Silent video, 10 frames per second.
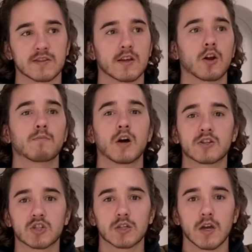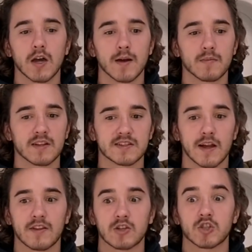They aren't much. It's
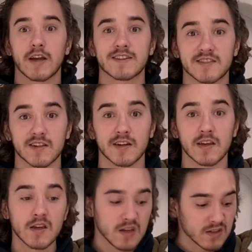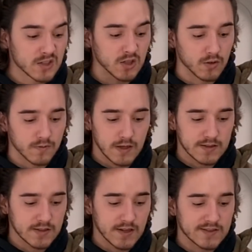not like a giant city. So
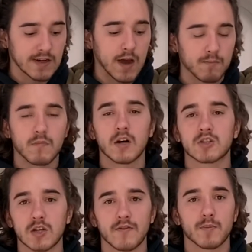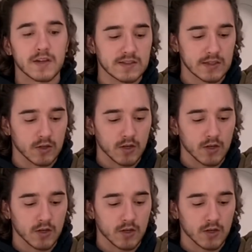it's not much of a big deal.